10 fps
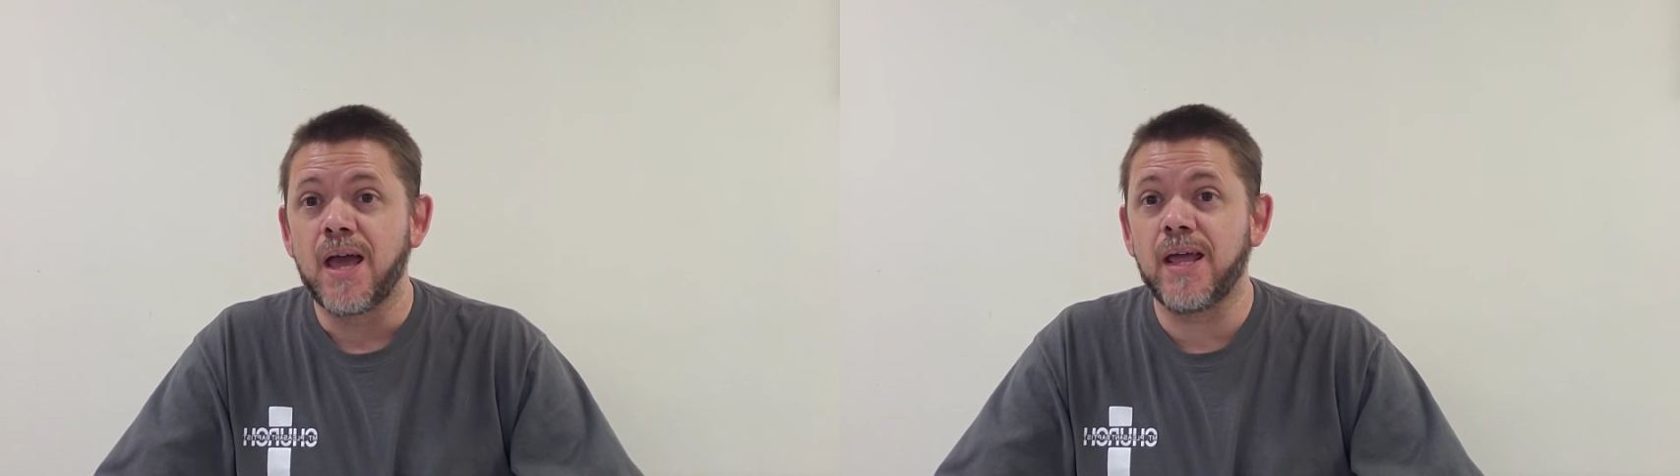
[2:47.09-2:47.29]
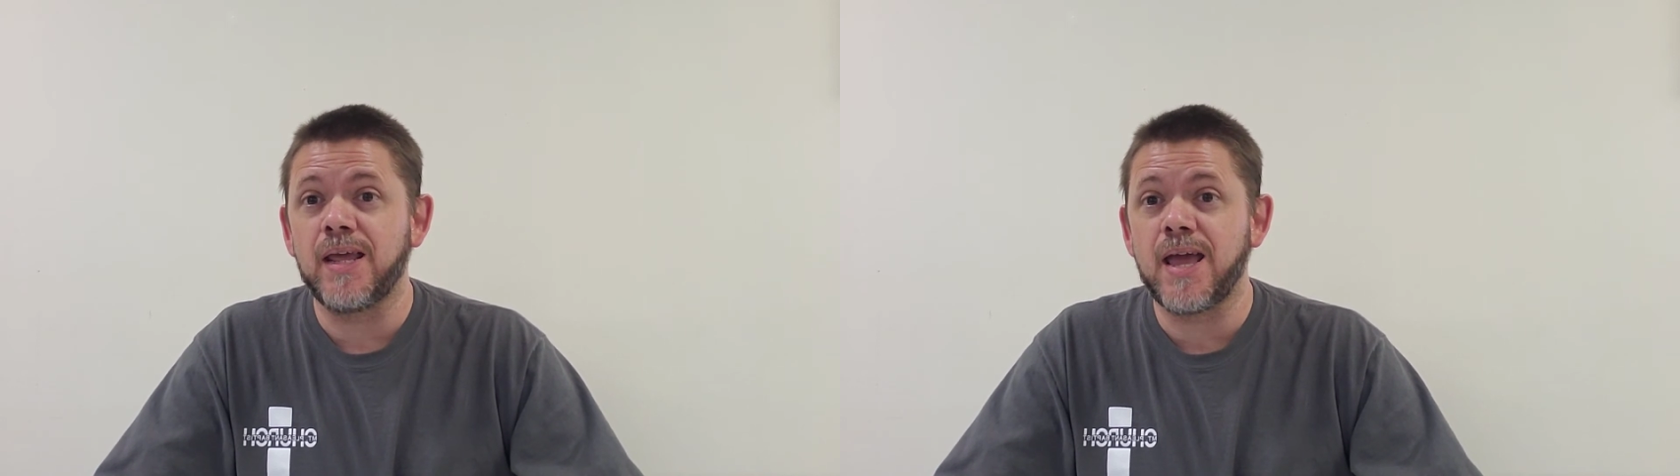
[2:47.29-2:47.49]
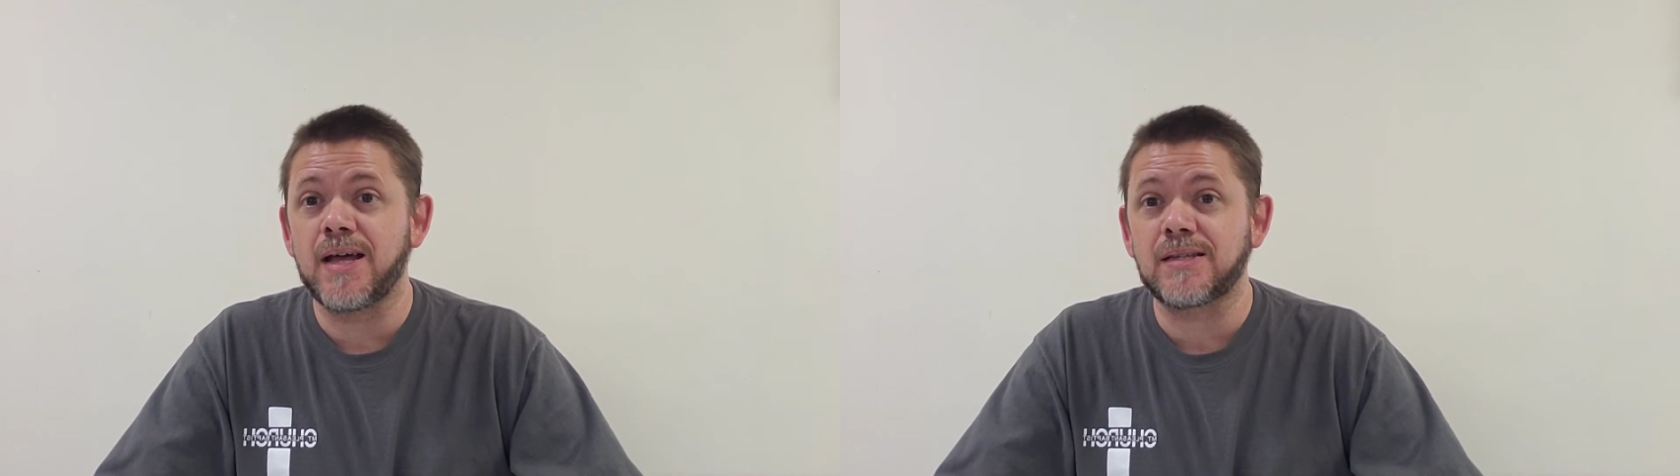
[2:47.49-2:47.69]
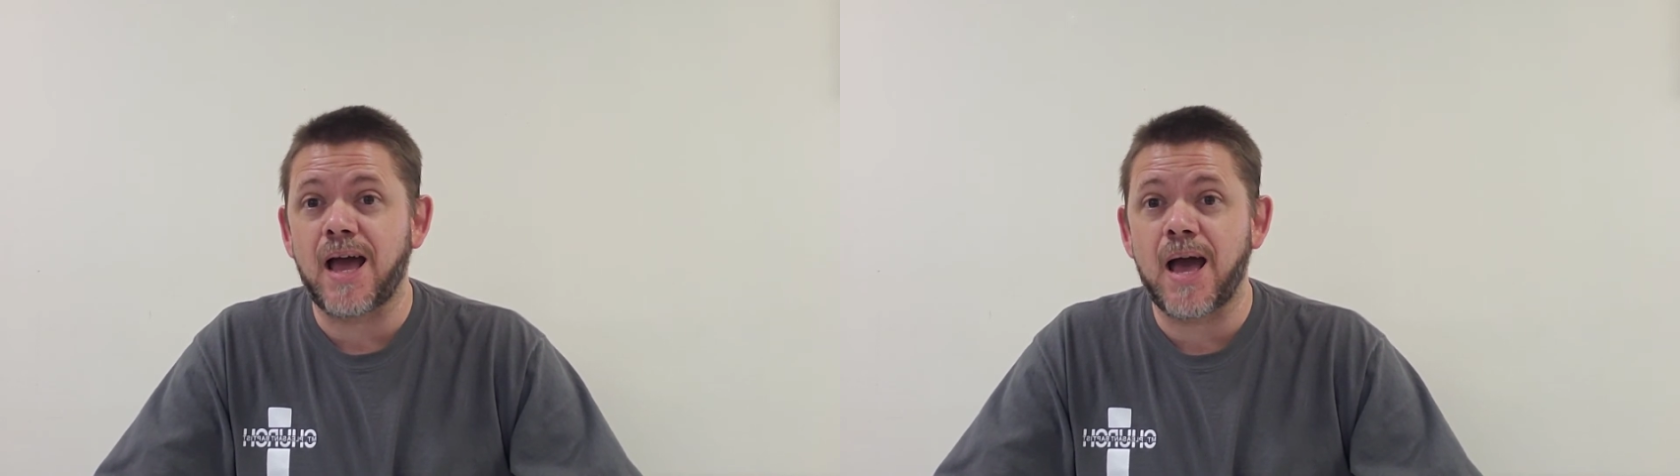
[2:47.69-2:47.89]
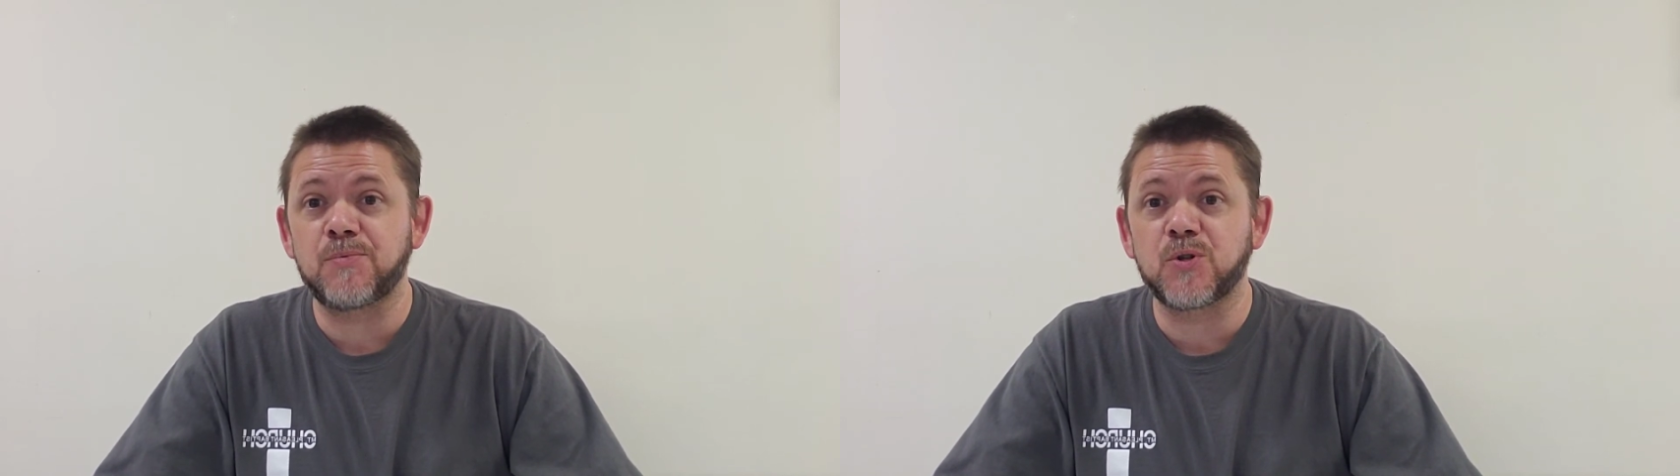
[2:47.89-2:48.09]
and He has
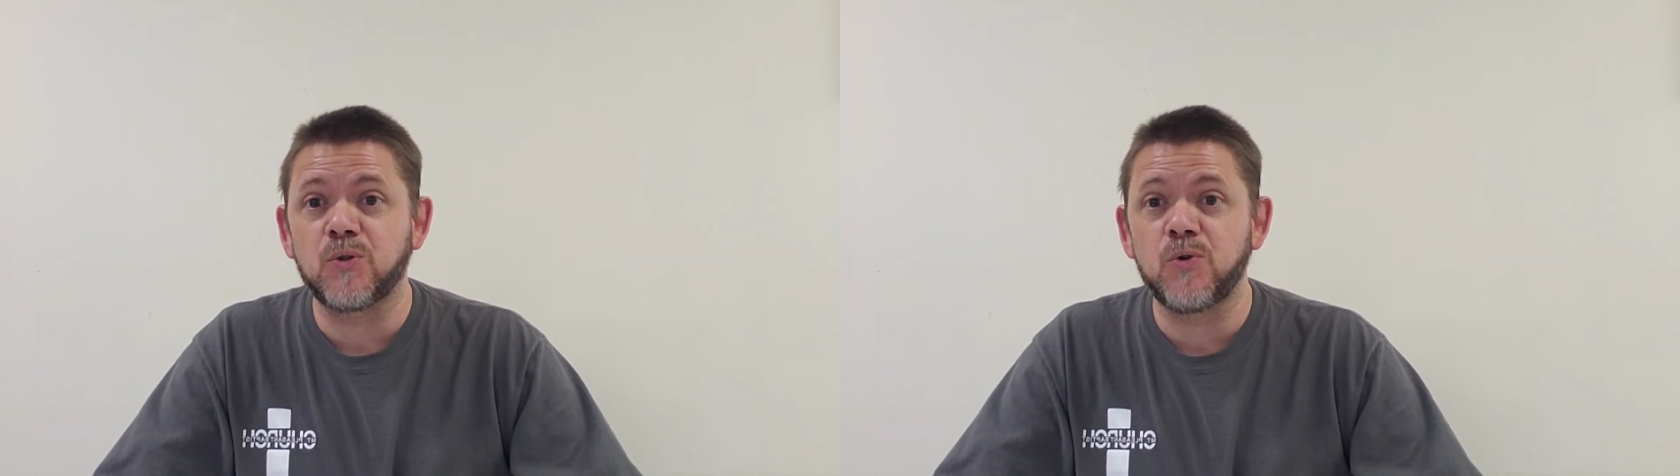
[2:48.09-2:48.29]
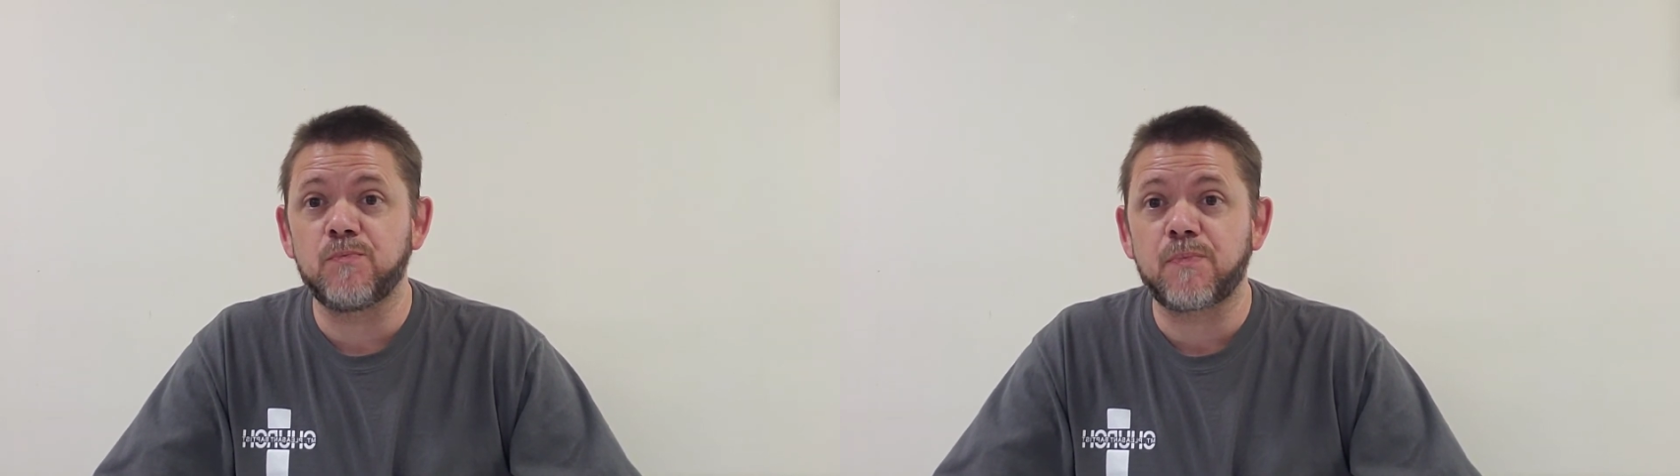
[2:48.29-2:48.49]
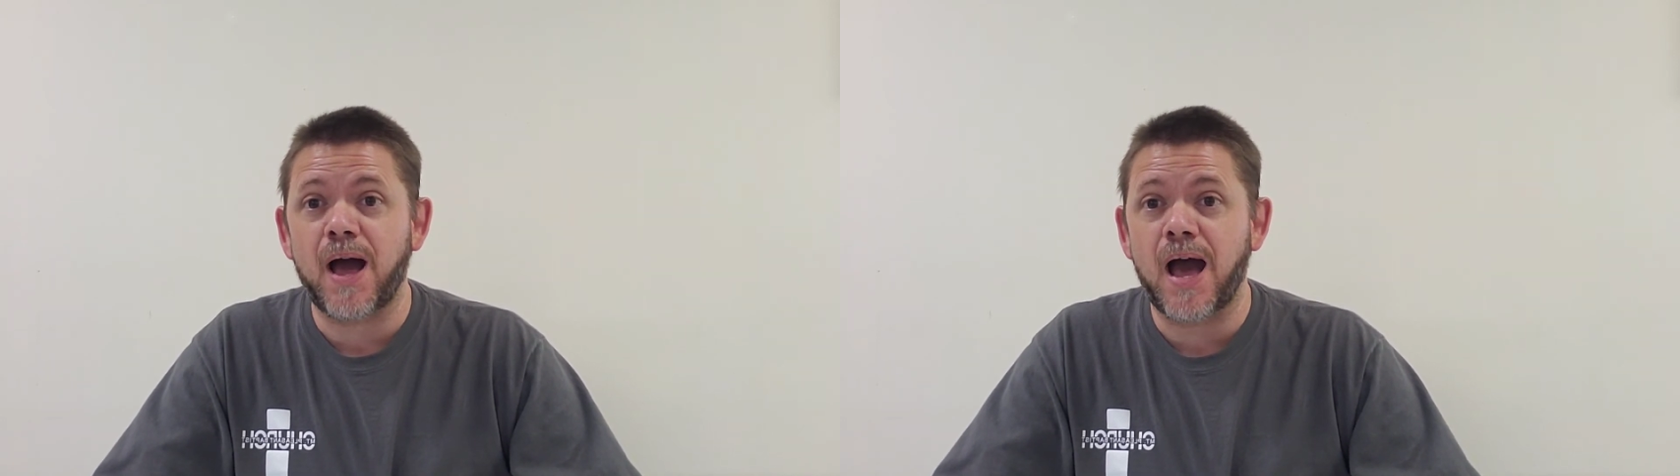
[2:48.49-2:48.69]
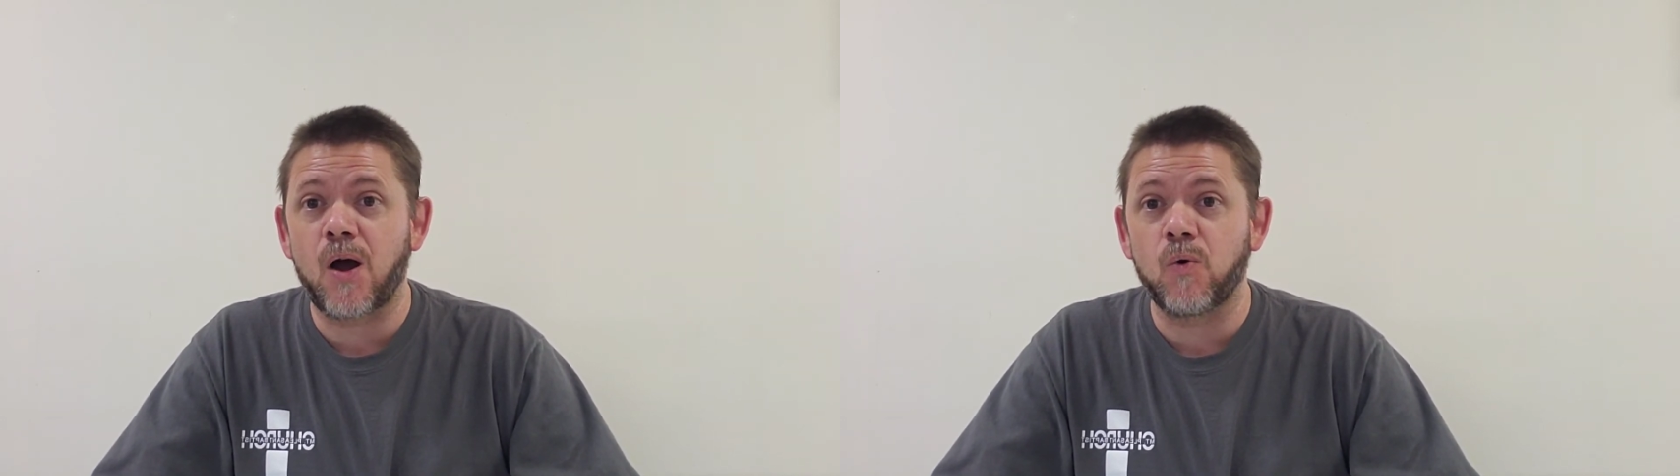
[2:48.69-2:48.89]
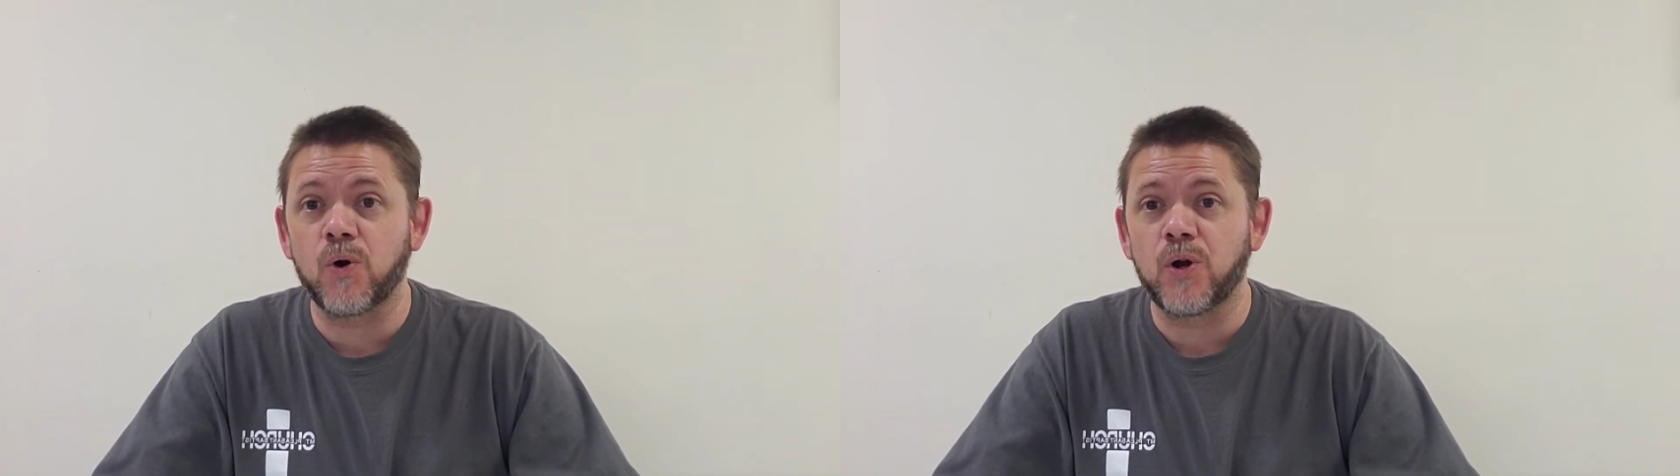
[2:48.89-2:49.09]
absolute
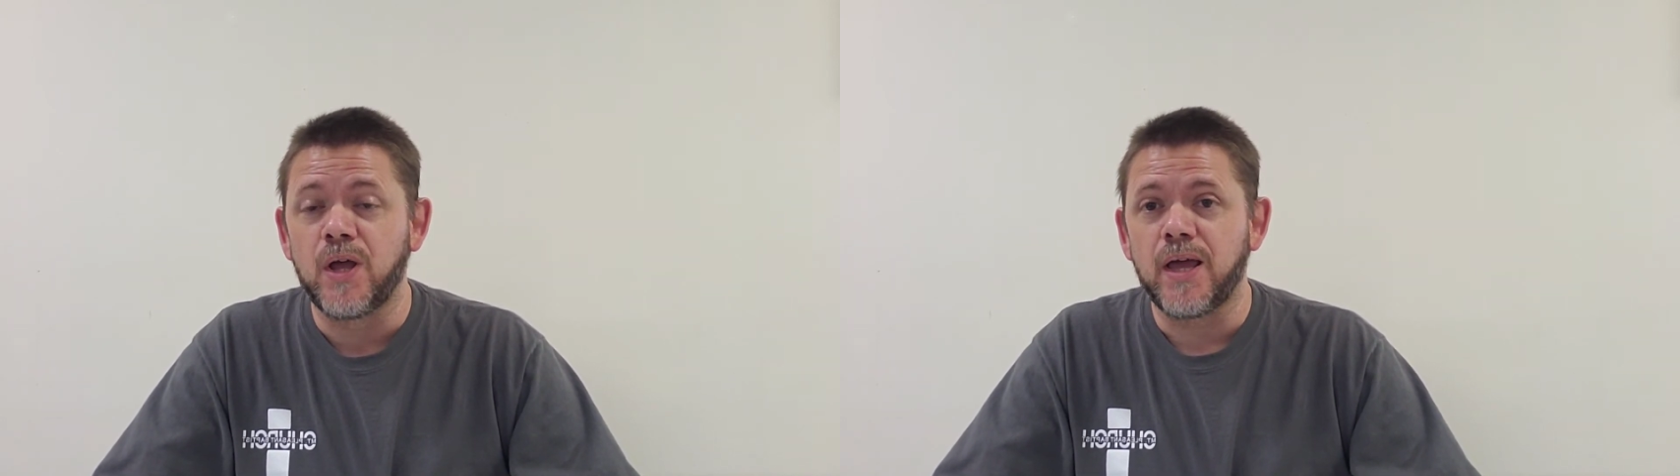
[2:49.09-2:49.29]
power